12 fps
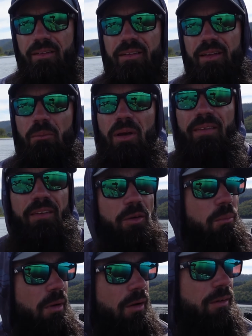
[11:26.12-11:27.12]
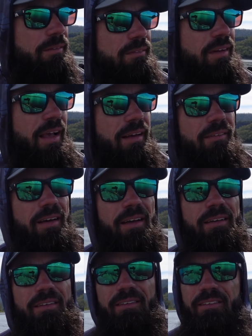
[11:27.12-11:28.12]
to be in the little boat anyway,
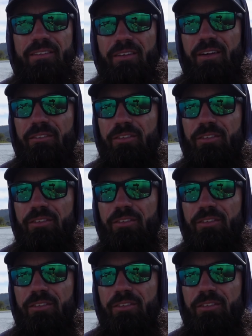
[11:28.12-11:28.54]
aside